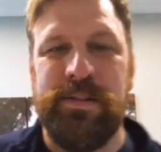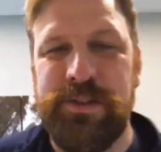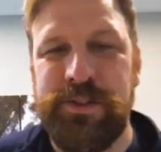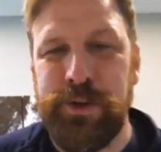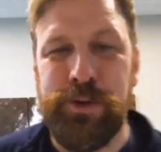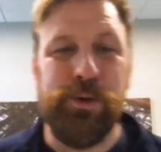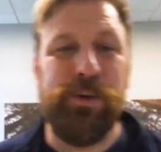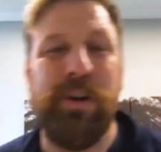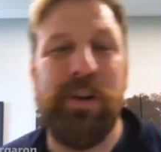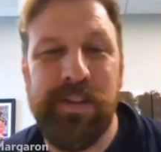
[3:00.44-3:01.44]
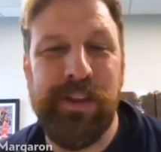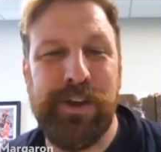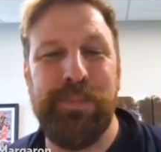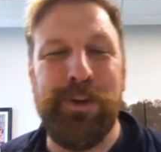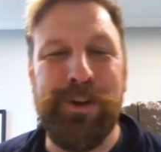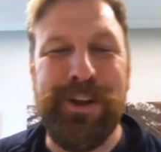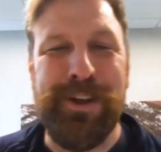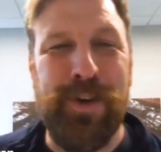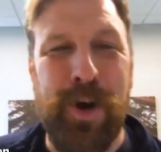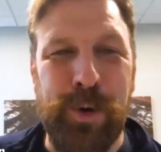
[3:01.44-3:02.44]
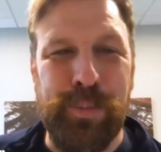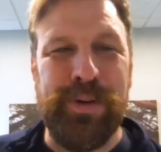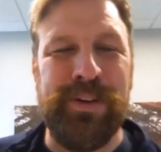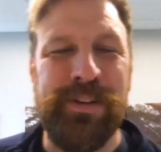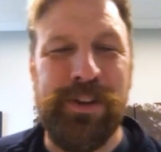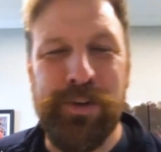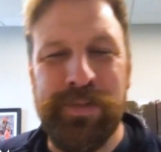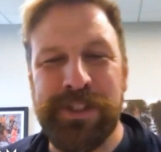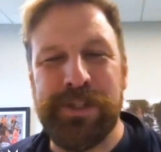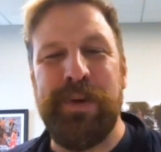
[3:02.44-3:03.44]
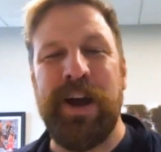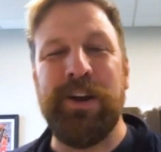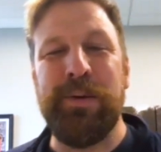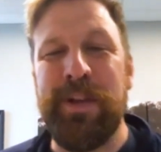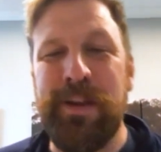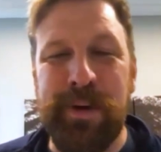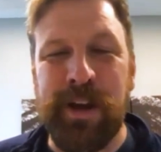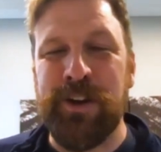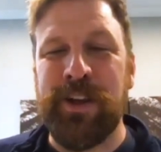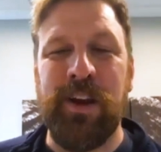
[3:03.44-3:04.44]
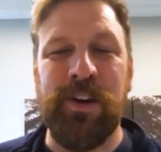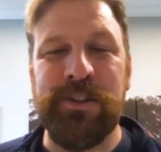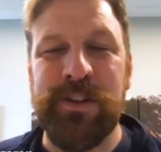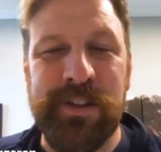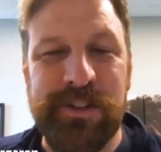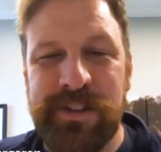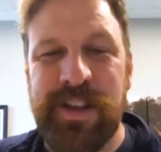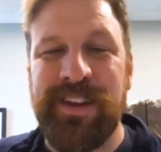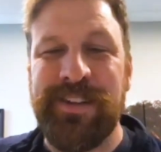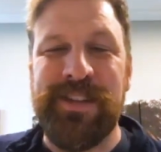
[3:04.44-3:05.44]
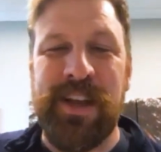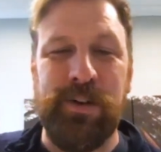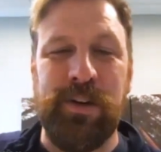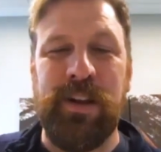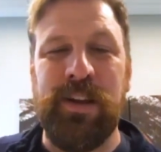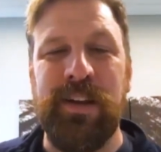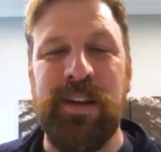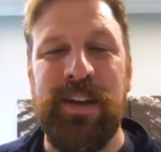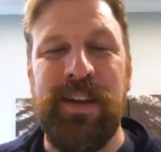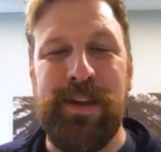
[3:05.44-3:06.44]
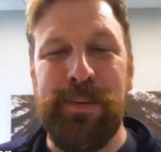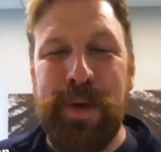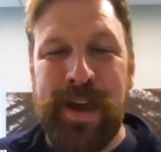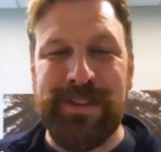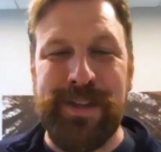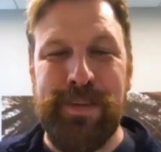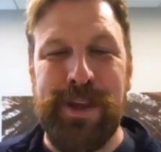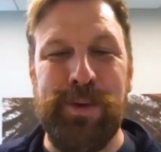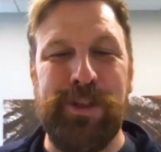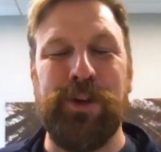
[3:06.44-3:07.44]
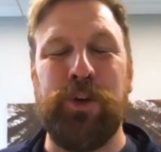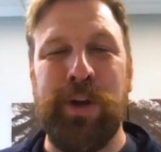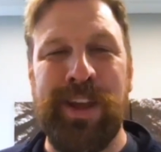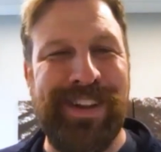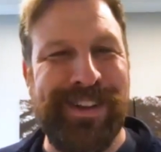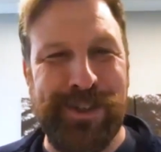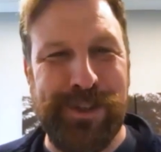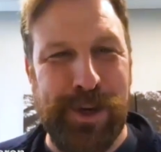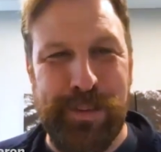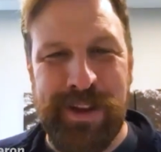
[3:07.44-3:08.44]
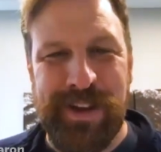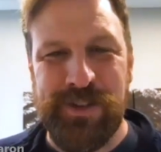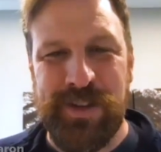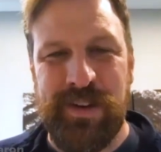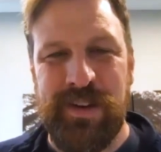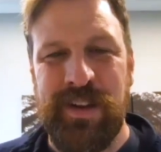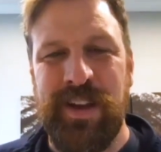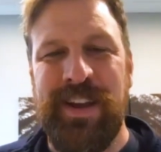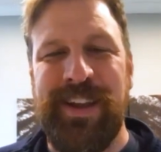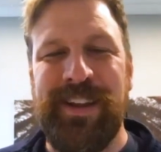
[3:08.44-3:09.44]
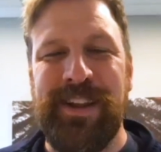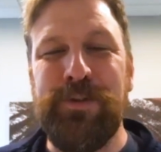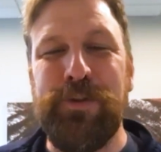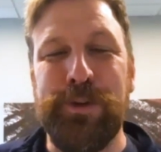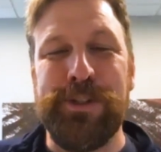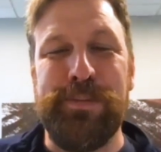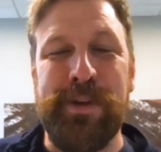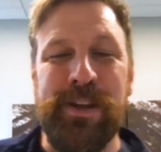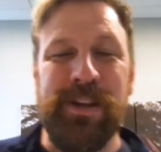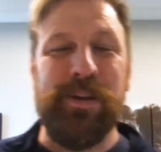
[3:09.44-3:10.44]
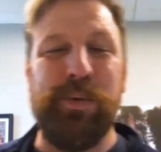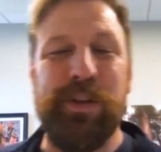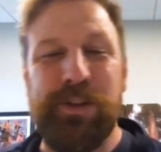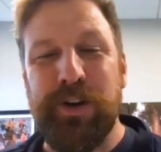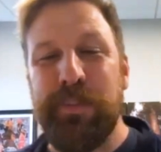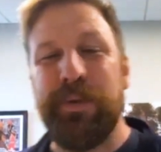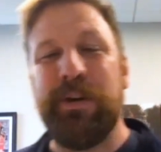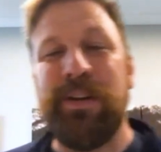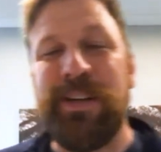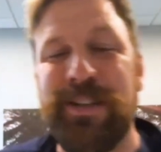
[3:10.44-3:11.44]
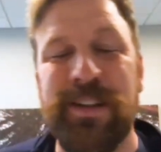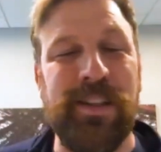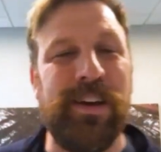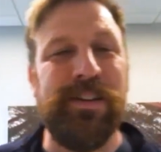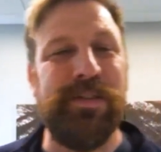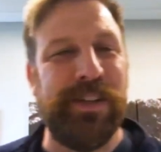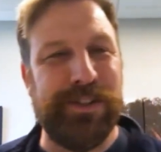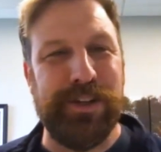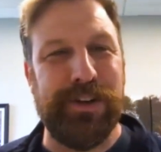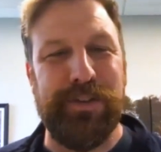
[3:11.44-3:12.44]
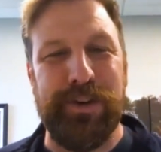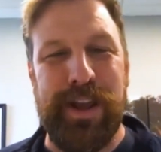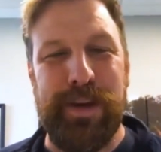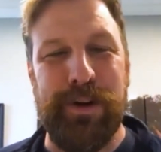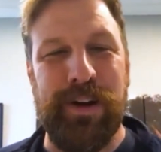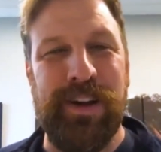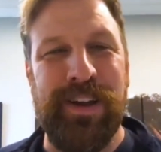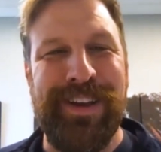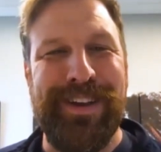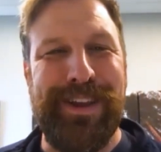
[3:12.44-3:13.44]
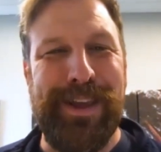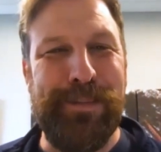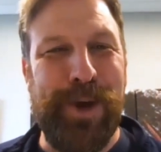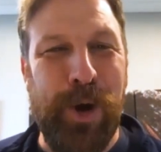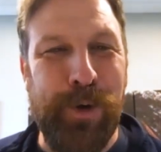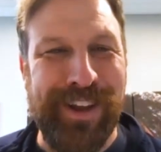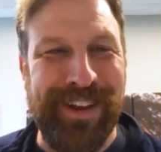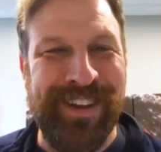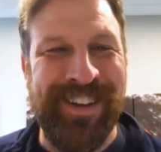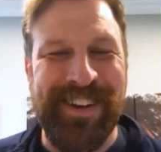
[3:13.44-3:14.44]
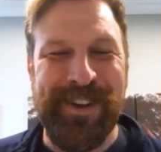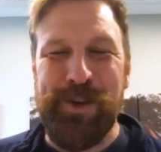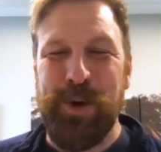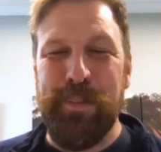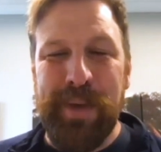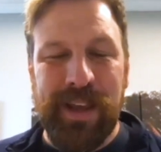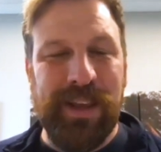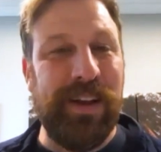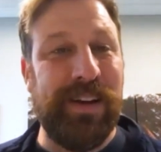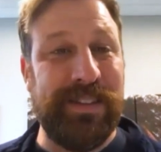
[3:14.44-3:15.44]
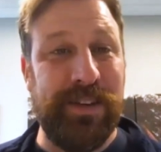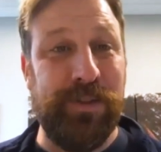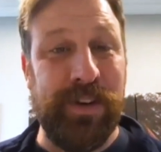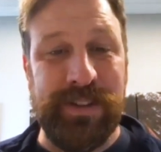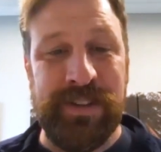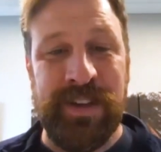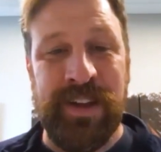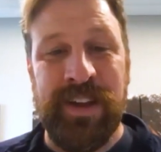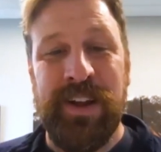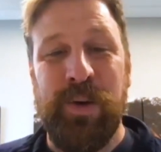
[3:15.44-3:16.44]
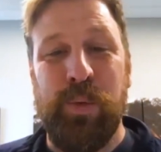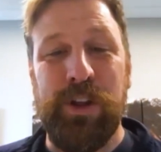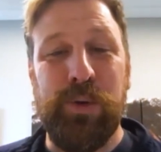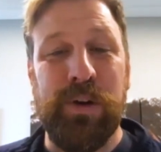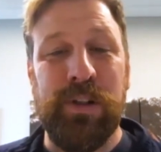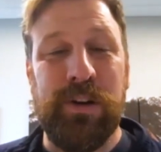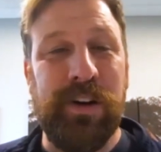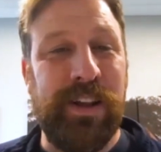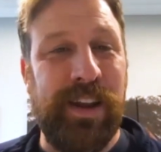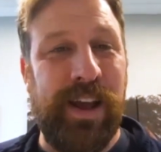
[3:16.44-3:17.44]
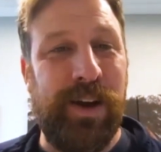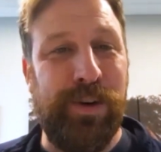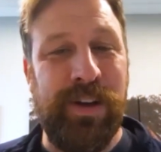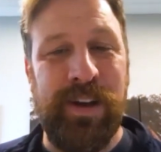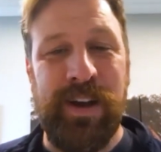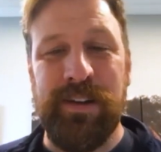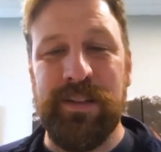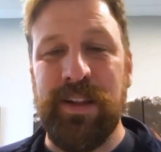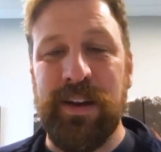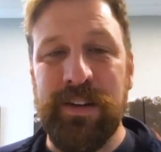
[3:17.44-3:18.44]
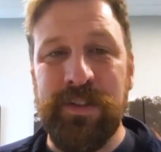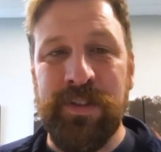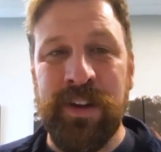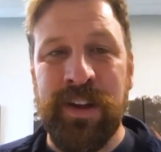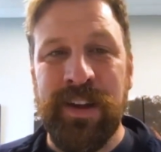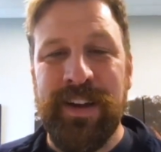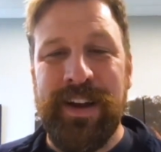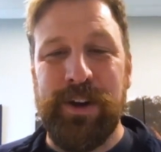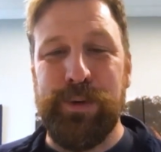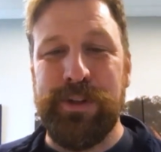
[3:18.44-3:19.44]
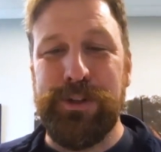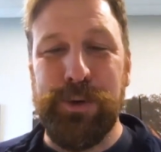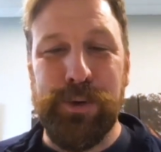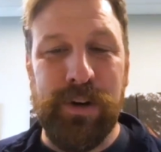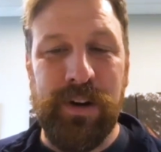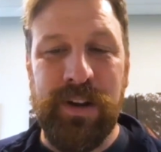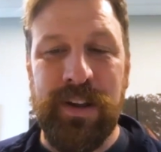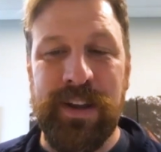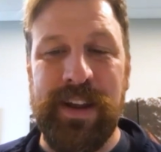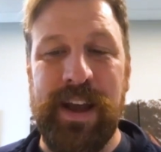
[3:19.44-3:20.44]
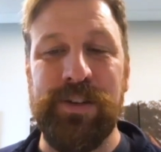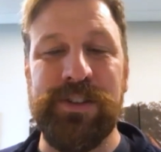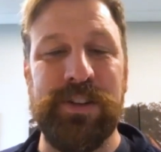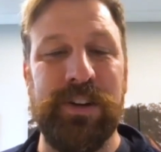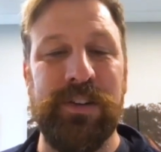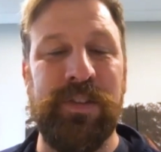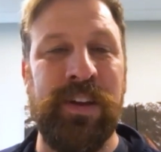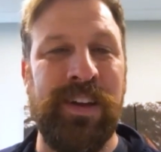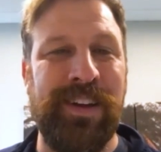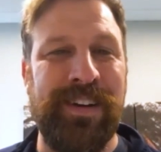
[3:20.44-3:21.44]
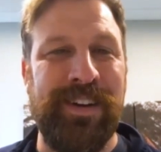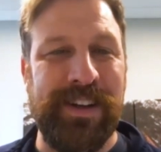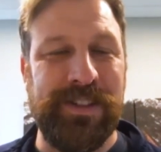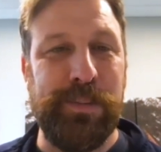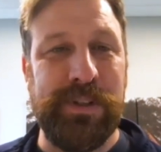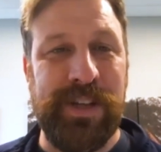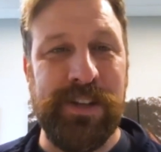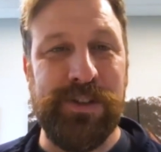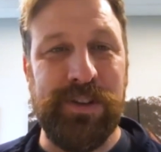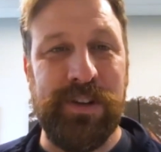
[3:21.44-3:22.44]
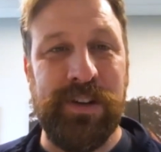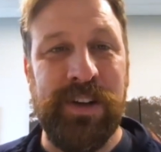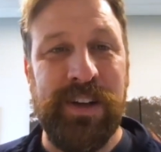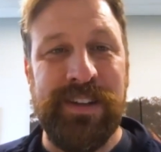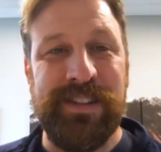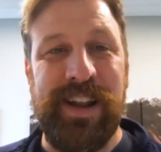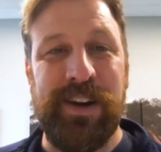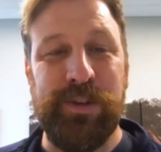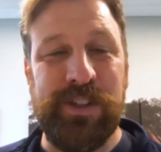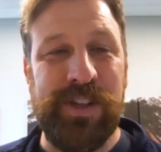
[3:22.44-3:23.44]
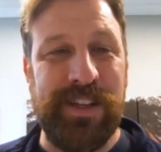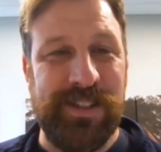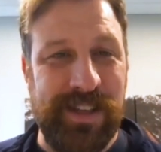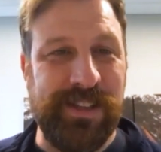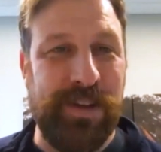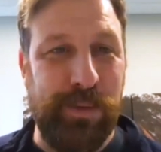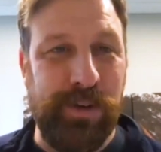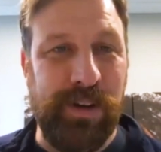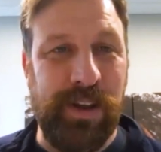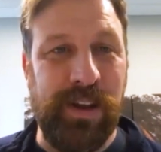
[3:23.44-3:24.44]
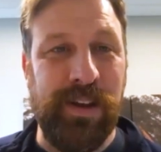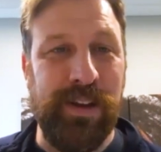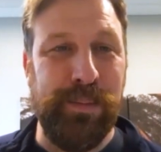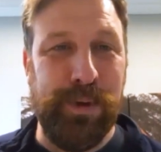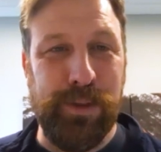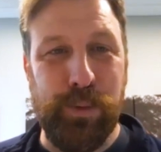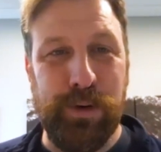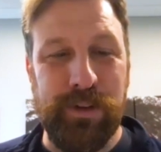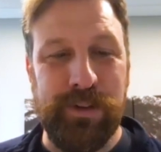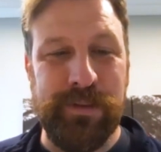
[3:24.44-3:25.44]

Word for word: To the community of hope, you have inspired me by your character and, and integrity, impacted me with your grit and determination, and influenced me with your ability to love and serve your neighbor. Keep going. You are making a difference. What you are learning now, how to love, how to endure, and how to serve has the potential to not only change this community, but the world.